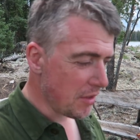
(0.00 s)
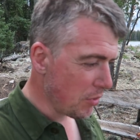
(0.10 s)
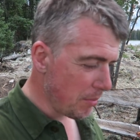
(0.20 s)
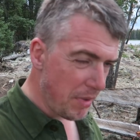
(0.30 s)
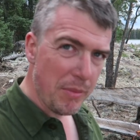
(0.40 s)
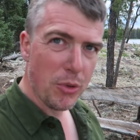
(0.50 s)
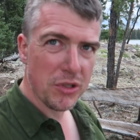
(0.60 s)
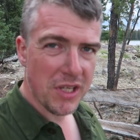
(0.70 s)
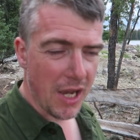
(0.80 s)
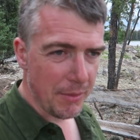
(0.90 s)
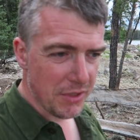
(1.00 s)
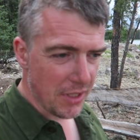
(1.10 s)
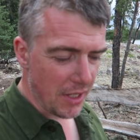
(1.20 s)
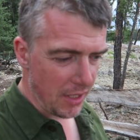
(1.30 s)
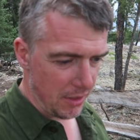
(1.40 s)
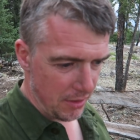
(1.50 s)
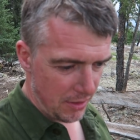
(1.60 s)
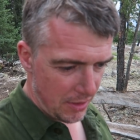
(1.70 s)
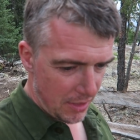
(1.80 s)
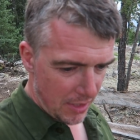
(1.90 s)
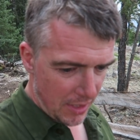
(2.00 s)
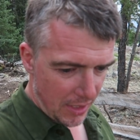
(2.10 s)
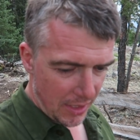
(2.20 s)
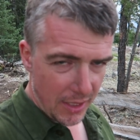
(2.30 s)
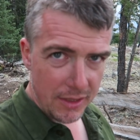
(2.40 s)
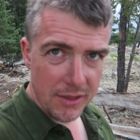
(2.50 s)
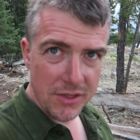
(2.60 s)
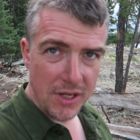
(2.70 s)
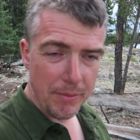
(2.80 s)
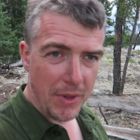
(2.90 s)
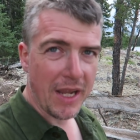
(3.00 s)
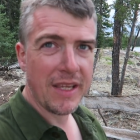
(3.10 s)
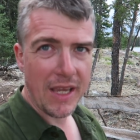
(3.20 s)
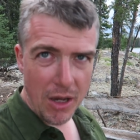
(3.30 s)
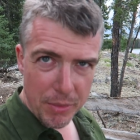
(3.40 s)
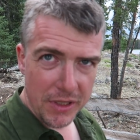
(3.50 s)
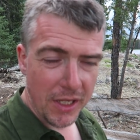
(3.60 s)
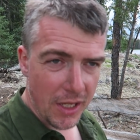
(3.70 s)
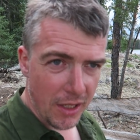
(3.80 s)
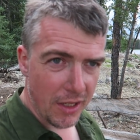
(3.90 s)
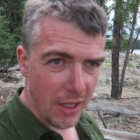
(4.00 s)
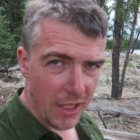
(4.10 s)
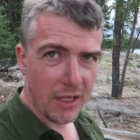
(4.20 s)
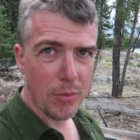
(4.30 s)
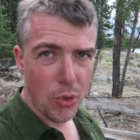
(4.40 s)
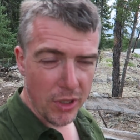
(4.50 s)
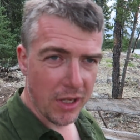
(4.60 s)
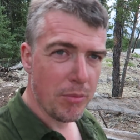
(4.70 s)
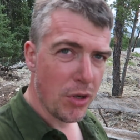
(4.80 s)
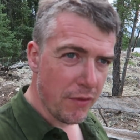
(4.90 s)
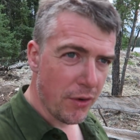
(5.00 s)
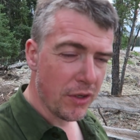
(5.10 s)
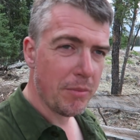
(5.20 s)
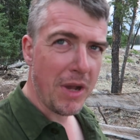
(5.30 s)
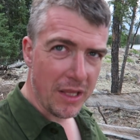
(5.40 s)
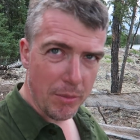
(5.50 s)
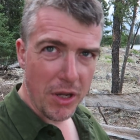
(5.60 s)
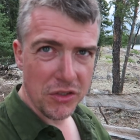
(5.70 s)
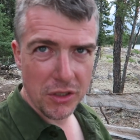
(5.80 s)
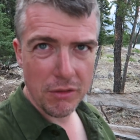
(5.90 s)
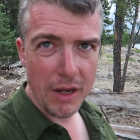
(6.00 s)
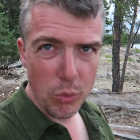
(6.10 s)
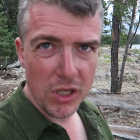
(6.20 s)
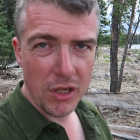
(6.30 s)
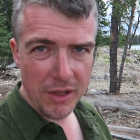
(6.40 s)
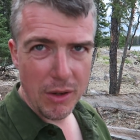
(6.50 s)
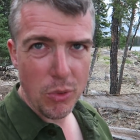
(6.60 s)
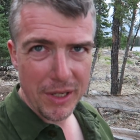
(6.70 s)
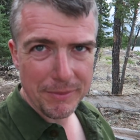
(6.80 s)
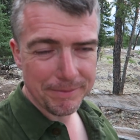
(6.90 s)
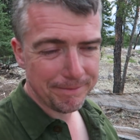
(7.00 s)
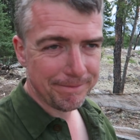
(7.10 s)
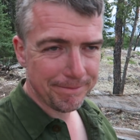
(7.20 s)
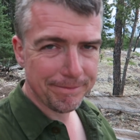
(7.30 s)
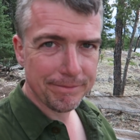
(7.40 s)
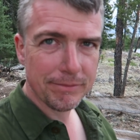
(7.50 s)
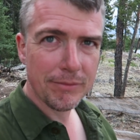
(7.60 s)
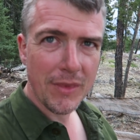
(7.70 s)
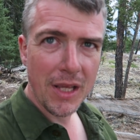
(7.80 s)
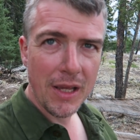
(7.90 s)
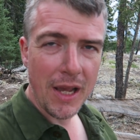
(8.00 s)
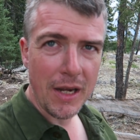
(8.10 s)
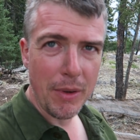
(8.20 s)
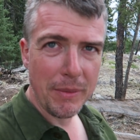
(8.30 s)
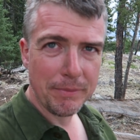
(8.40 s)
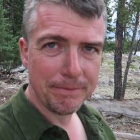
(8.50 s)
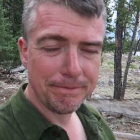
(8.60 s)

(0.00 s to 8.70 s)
I want a bit more time tonight, and I can get up in the early in the morning and move on and make the most of Grey Willow that way. Anyway.